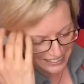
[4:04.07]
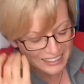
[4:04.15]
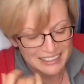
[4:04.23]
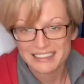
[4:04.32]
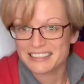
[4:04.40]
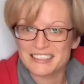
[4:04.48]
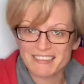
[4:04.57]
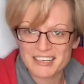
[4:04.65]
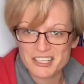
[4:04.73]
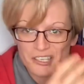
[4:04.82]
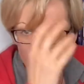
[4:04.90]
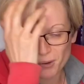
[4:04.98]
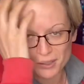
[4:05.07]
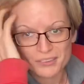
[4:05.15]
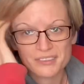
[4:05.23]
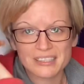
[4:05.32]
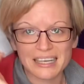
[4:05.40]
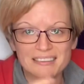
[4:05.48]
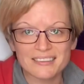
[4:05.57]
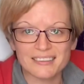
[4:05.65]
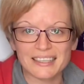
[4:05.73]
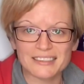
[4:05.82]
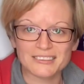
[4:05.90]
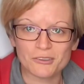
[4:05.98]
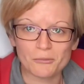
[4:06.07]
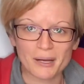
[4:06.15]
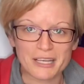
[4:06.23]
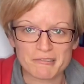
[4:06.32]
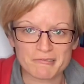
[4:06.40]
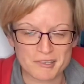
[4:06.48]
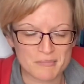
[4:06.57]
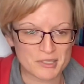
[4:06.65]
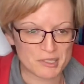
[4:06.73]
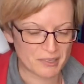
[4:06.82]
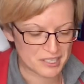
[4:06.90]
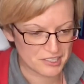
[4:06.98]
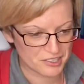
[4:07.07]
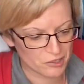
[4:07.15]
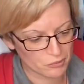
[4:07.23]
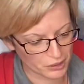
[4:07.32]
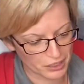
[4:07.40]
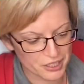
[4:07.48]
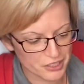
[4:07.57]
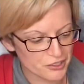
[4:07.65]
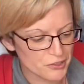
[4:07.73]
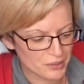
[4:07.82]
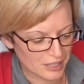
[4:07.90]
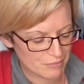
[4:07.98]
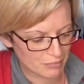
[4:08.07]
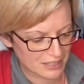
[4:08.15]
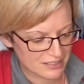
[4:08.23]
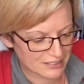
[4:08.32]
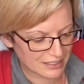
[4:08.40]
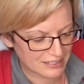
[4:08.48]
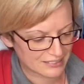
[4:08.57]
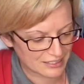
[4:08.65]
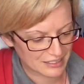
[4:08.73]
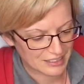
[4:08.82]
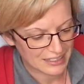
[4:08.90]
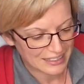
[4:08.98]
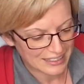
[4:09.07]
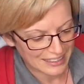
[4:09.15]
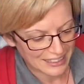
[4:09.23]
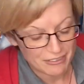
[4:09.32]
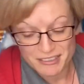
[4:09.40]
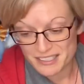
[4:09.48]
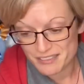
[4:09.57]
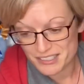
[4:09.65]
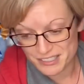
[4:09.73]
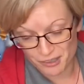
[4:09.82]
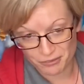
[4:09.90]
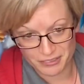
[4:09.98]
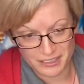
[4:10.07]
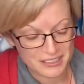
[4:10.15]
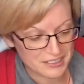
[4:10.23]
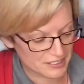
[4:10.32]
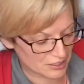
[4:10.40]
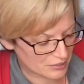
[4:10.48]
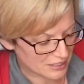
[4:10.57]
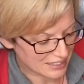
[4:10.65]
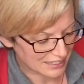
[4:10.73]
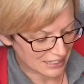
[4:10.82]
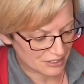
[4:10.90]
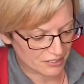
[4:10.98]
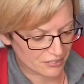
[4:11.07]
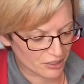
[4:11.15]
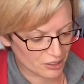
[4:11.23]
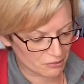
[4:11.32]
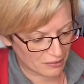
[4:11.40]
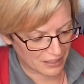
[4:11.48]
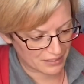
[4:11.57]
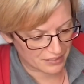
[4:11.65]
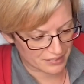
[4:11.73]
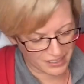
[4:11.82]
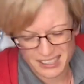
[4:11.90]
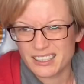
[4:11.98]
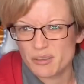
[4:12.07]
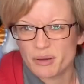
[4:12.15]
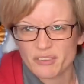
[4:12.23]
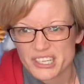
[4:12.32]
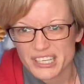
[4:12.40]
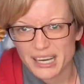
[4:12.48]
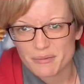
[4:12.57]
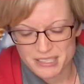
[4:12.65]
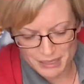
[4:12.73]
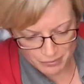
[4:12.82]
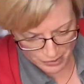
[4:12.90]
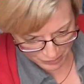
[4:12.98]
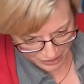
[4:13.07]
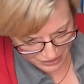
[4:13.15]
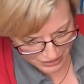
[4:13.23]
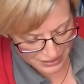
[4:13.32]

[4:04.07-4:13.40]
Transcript: the traits you want, and select away from the traits you don't want. And you do that by selecting, if it's obvious, so if you've got a rat that's like a little bit of a sharp temperament,